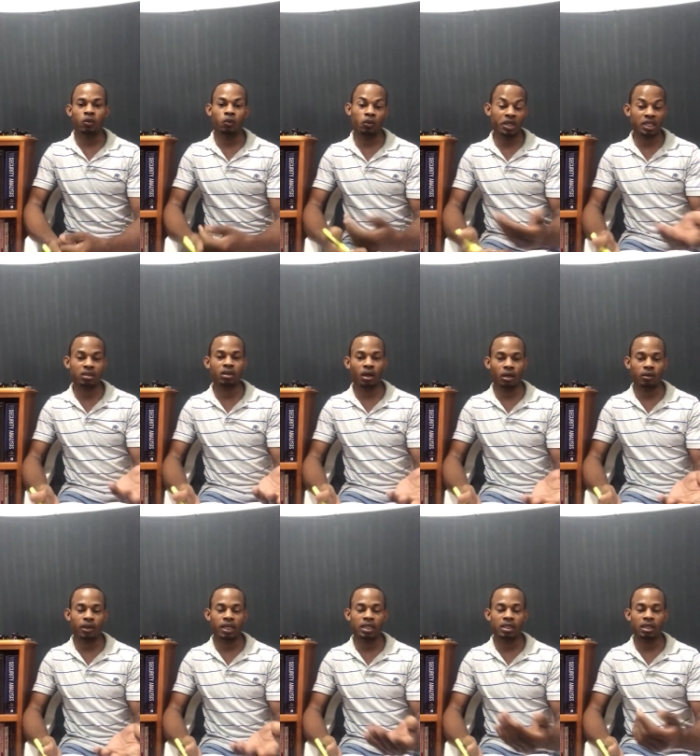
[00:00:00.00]
risk
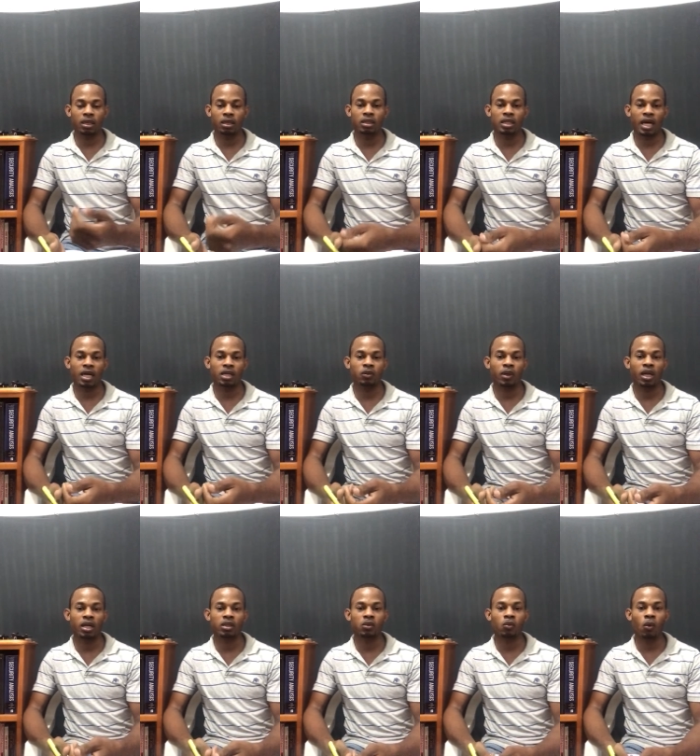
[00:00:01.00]
tolerance is, as well
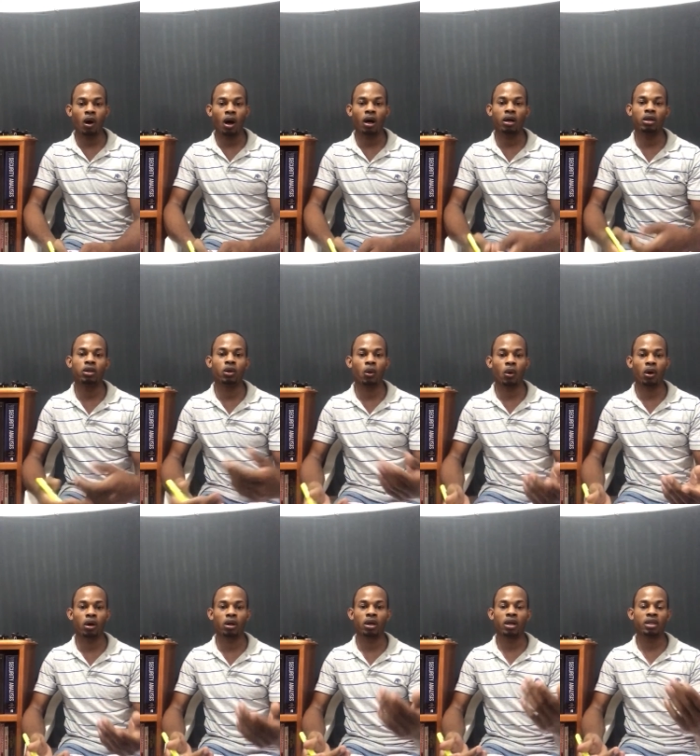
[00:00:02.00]
as what
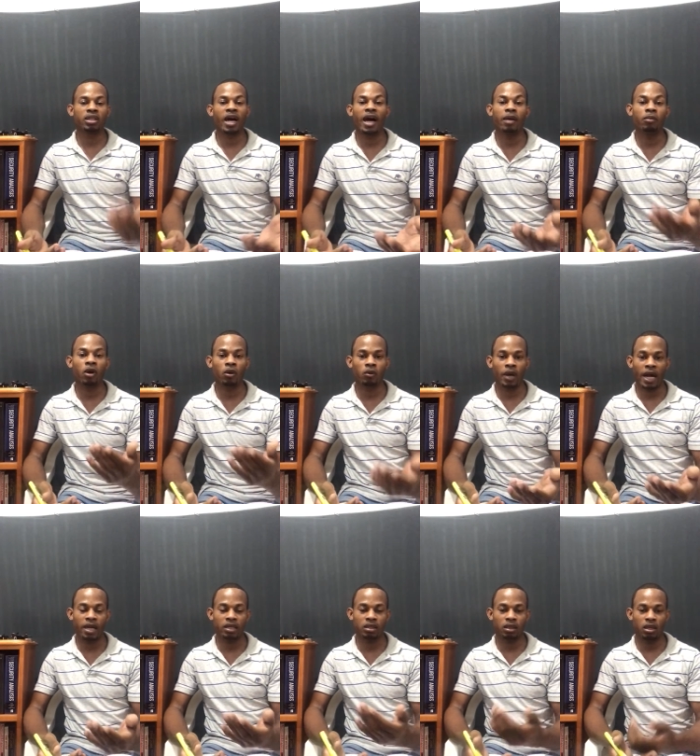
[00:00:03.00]
your time
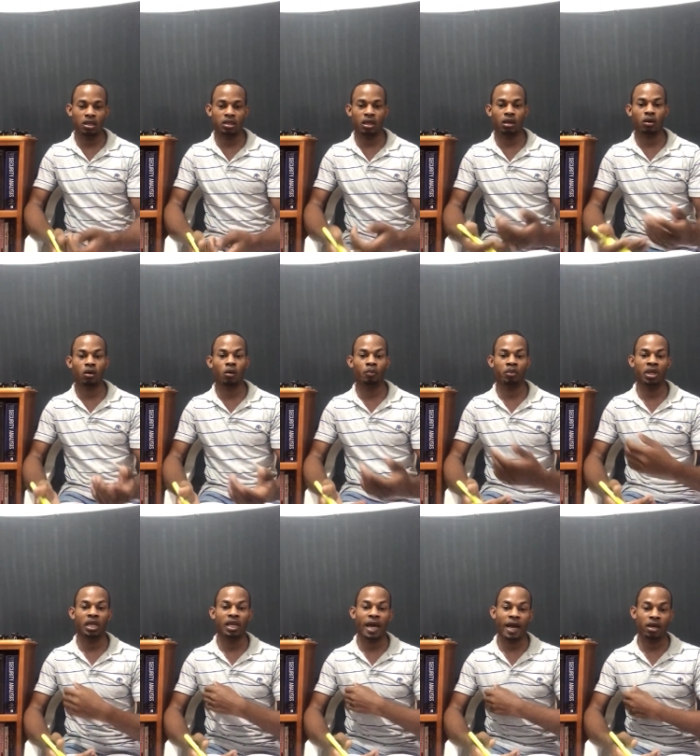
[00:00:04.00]
horizon is on a
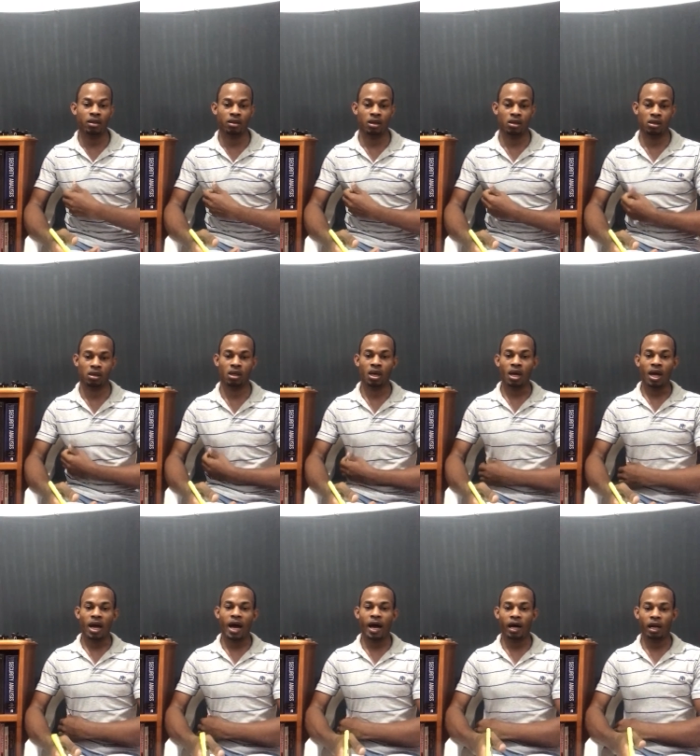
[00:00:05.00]
company like this.
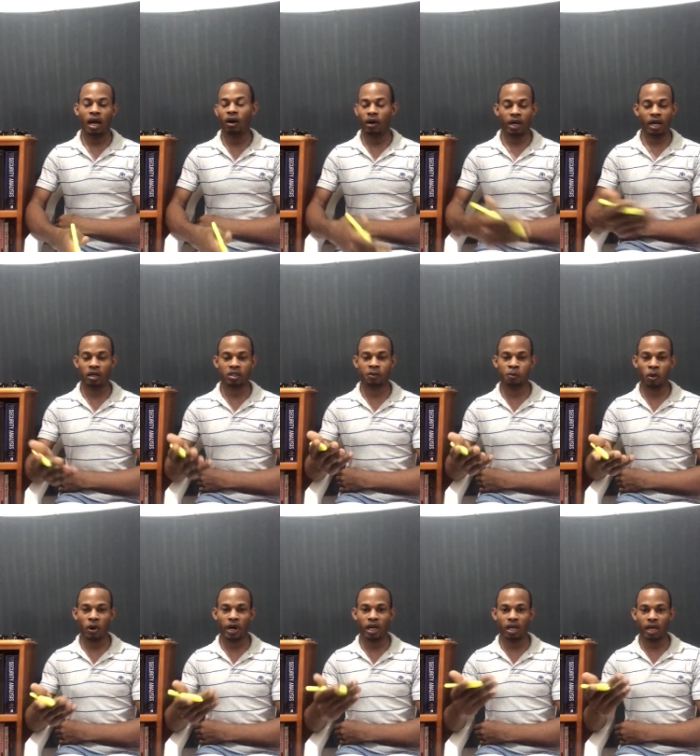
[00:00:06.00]
All right, I'll
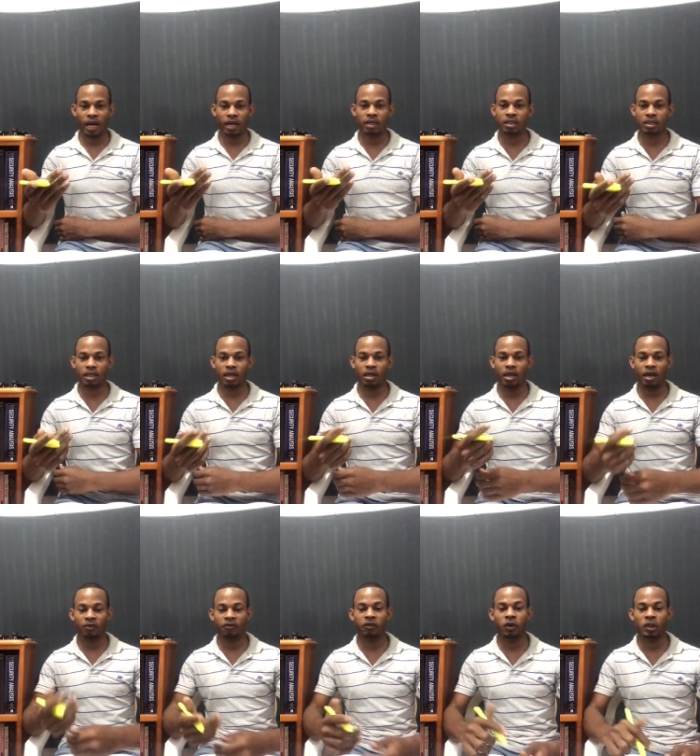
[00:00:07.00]
spoil and say
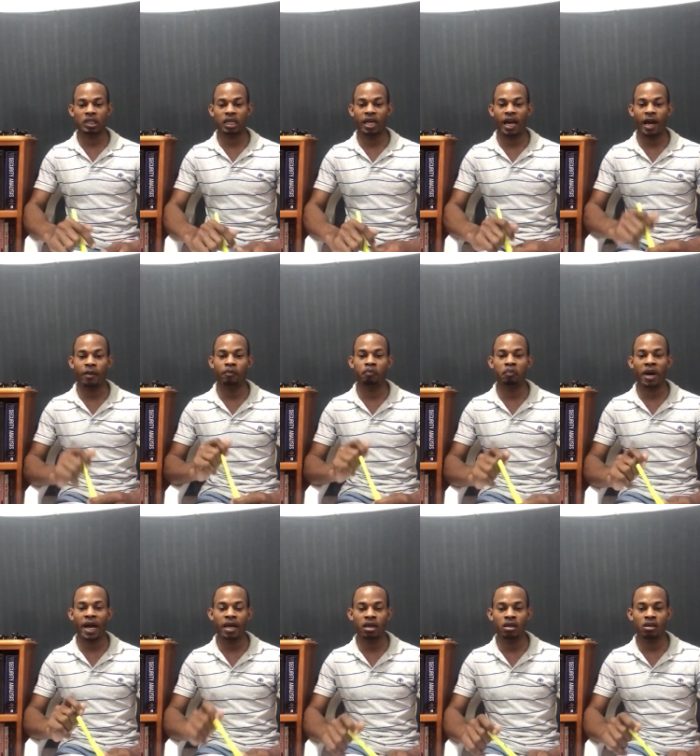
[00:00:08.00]
that firstly, I'm
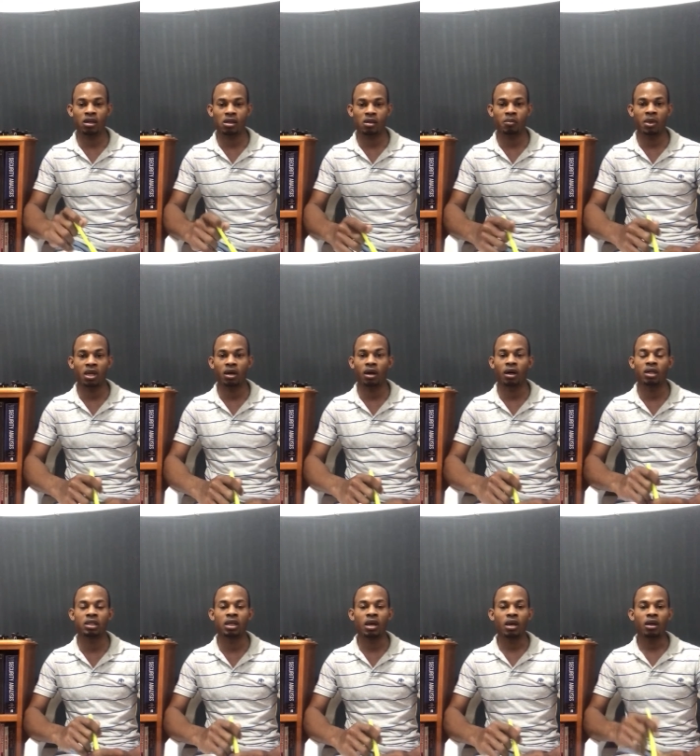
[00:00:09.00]
buying this
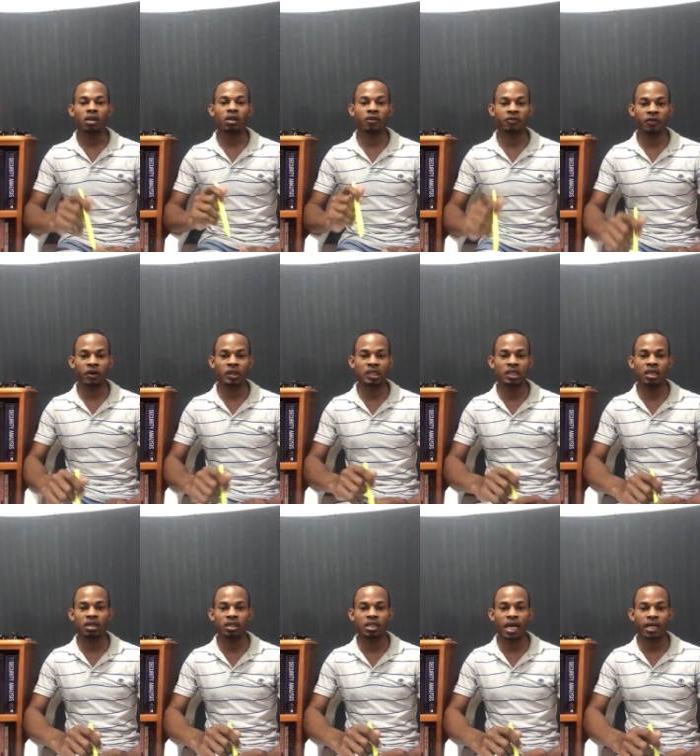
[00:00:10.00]
because the first thing
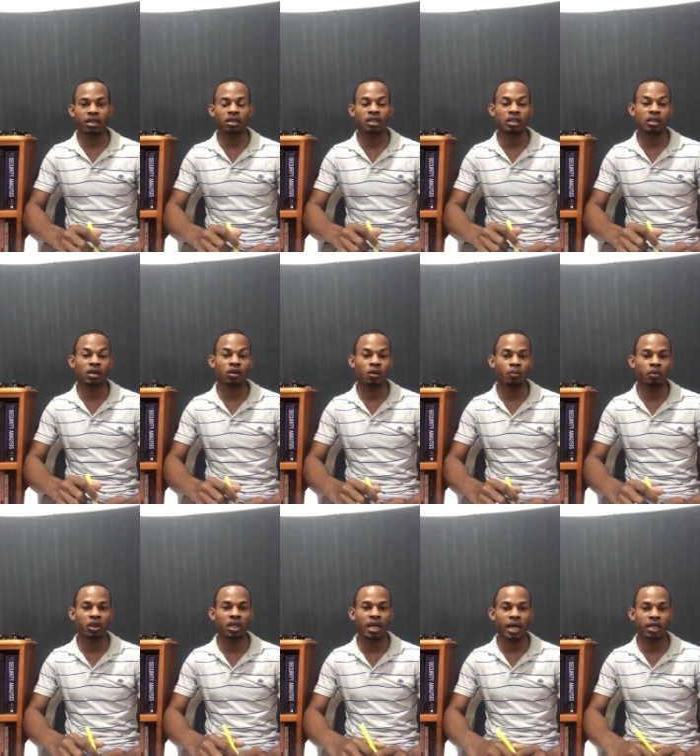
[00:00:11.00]
is that this is a
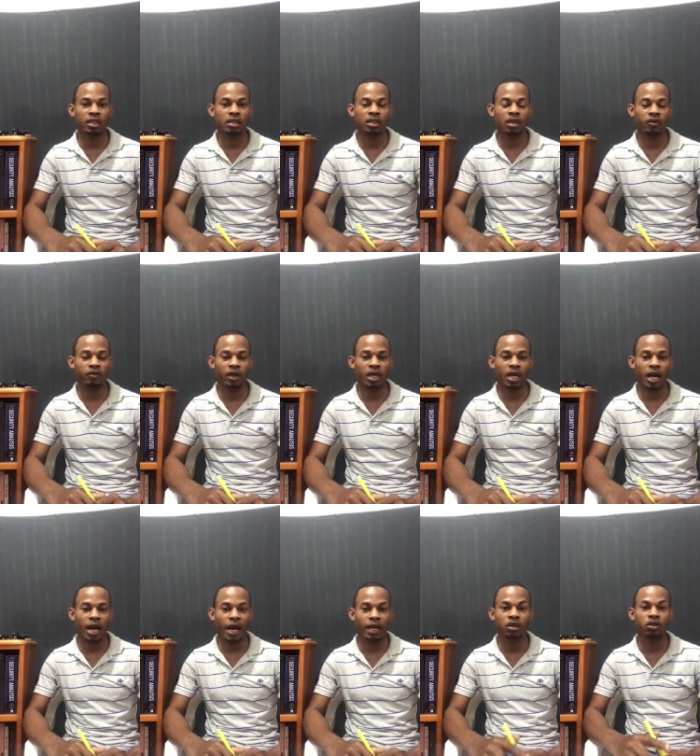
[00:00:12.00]
company that is giving
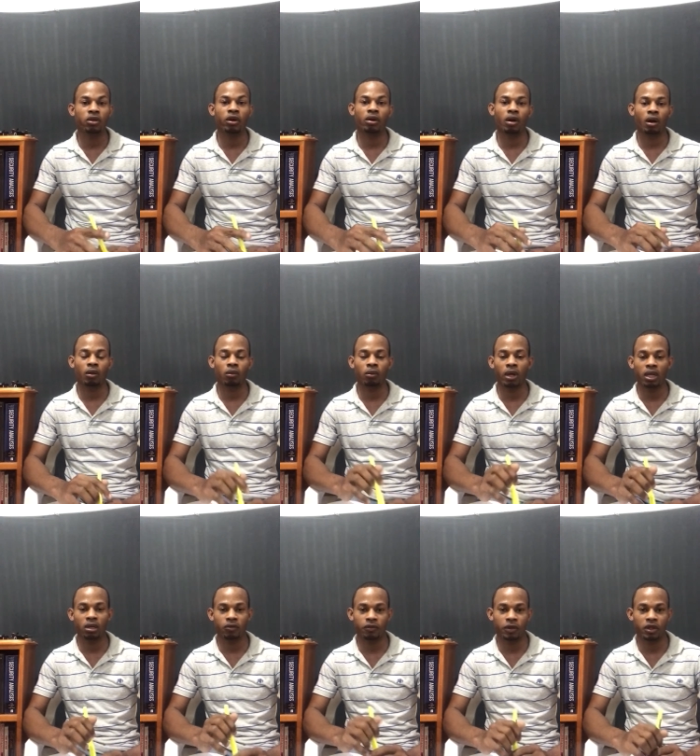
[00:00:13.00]
an internal
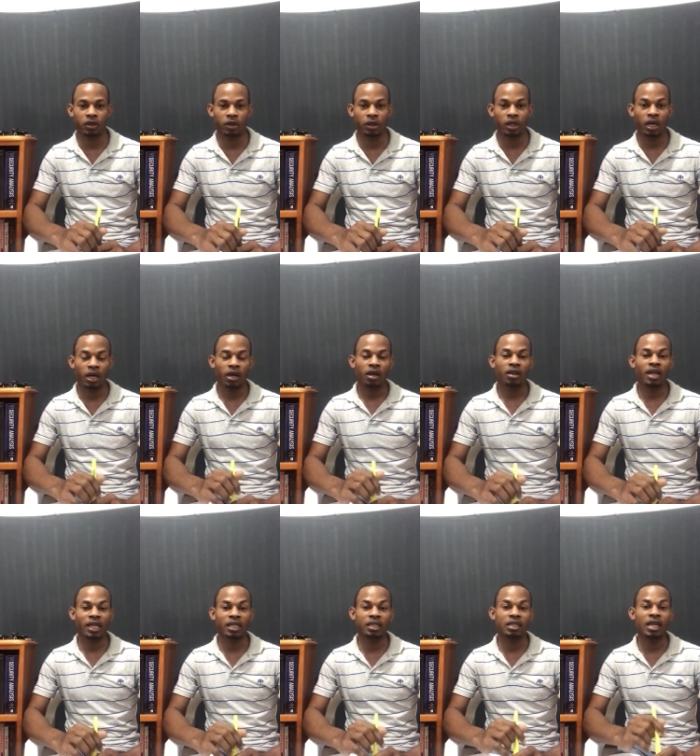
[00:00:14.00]
rate of return
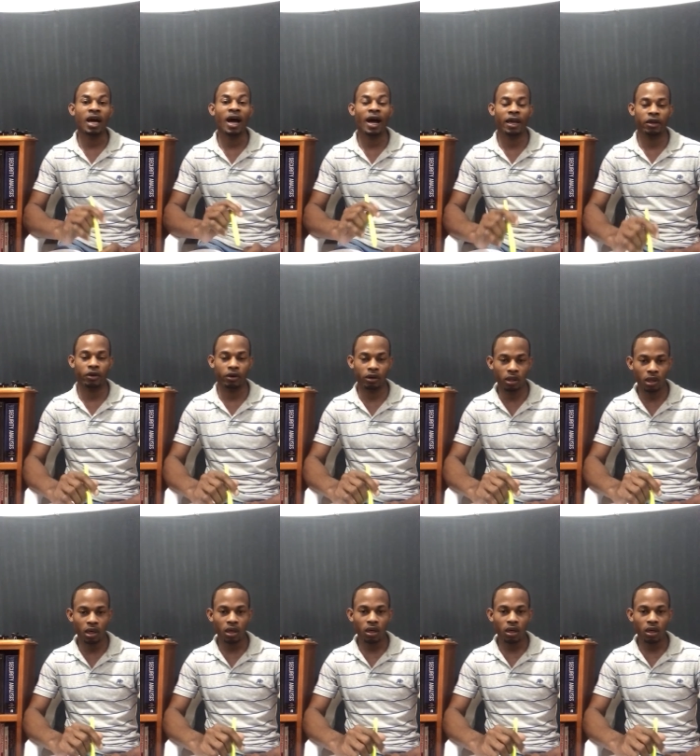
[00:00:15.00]
that is higher